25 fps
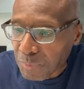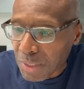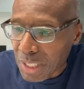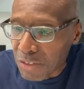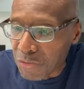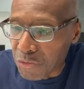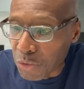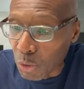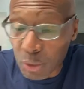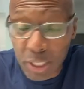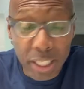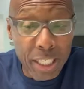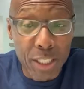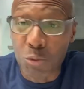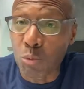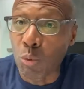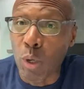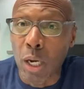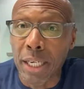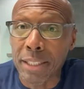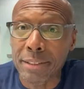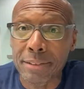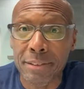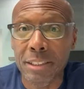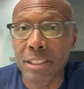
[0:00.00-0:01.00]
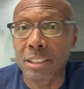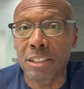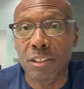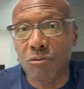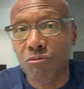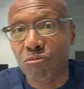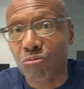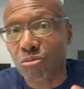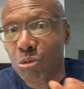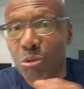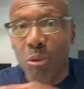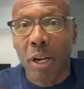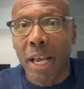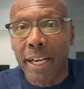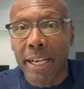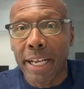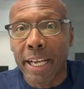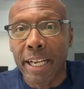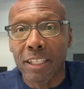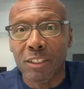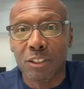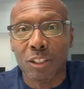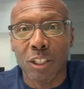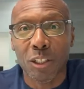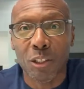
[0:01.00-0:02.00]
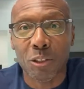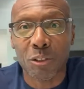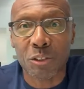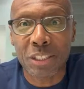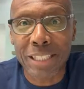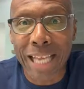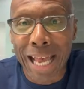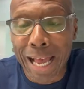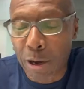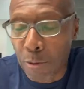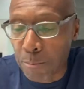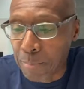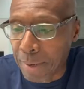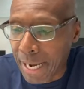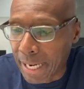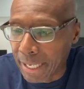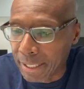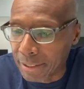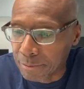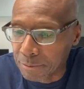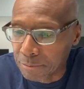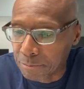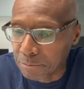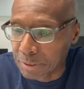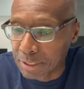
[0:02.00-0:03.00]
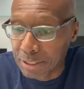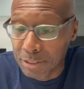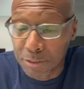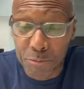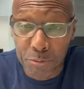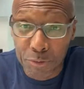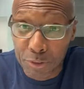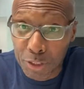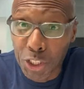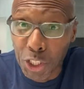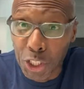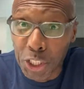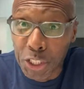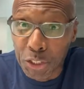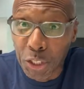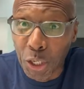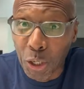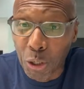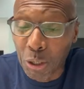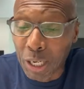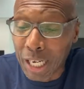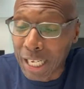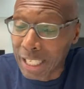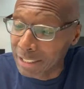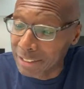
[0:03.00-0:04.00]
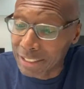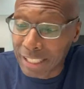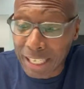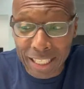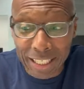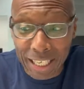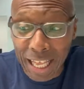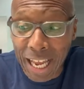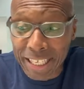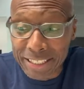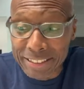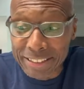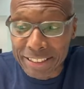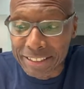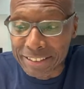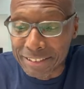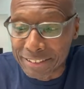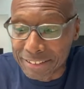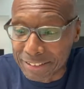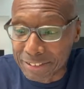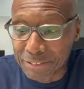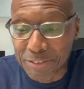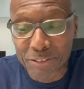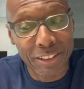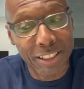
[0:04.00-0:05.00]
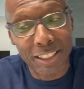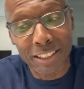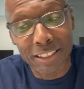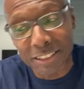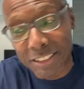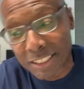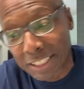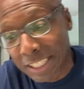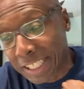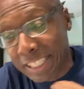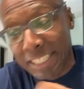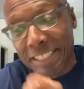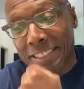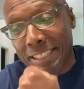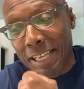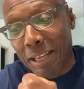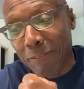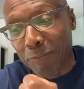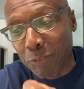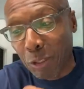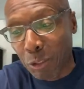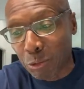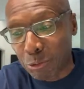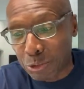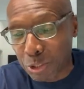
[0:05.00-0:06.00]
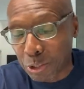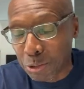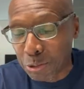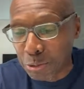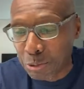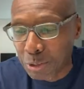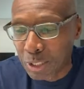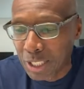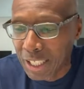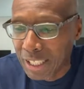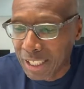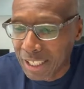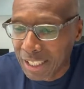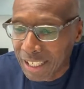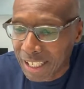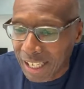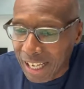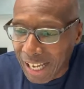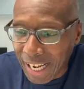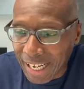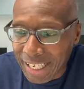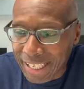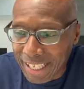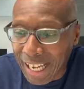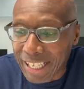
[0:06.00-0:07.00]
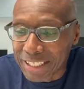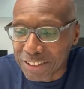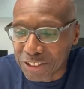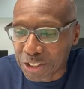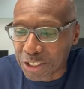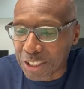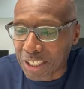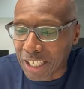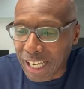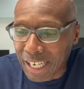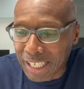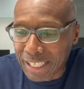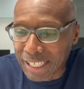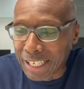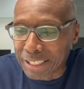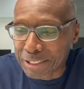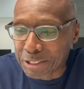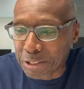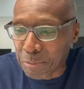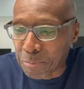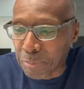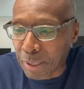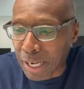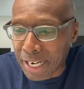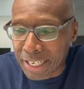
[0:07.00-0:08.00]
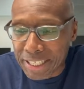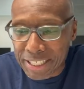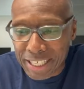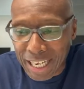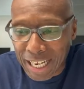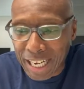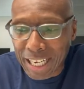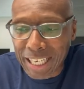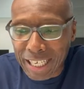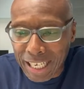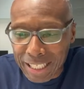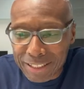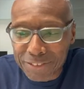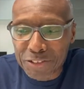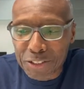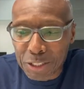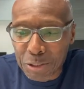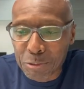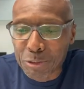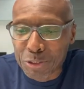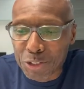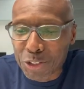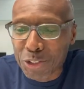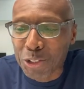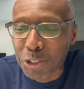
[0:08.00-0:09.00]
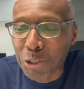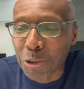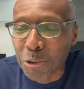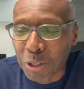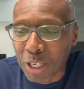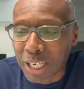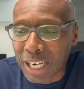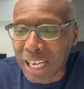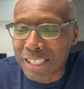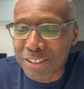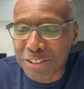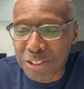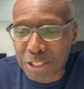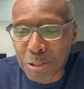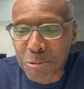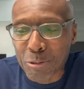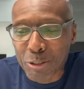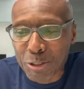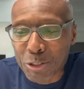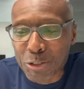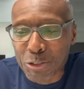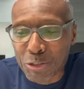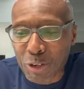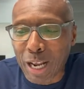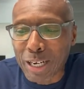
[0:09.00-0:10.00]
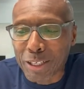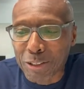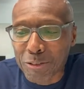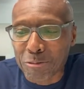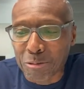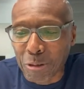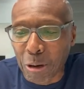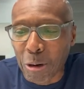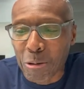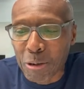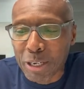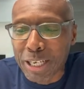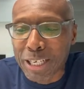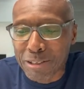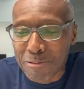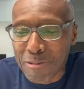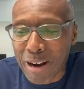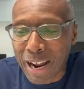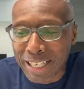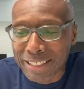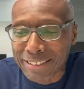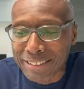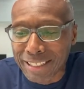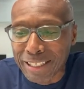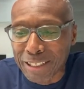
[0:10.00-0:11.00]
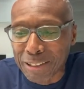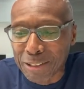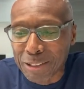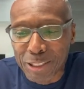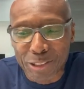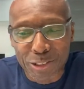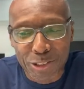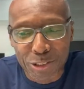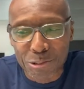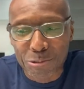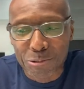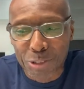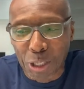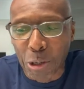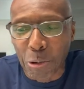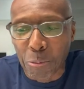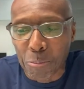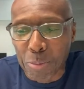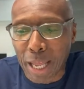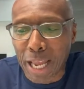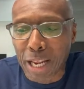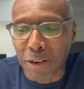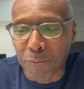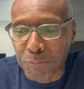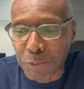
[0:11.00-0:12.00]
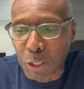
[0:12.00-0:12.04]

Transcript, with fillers: So guess what? You just threw that in as a little sound bite. But it was good though. I, I liked it. You, you, get that vote too. I got you. I got you, Biden. I, I see what you're doing. I see what you're trying to throw in right there. Because you know black